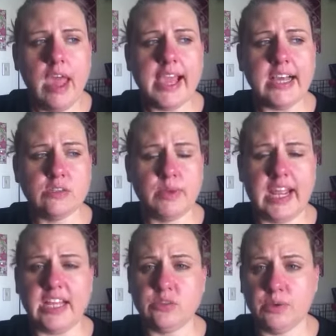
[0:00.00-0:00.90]
I guess when
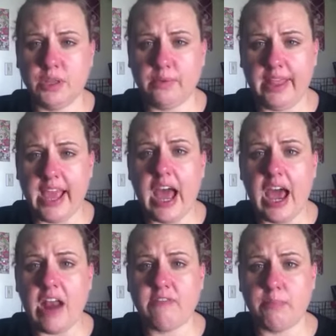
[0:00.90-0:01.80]
it gets really, really
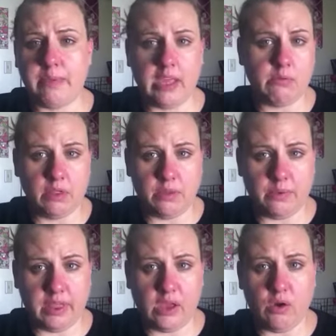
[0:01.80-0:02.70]
hot from being really,
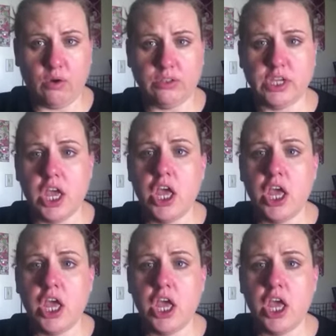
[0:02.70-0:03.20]
really cold,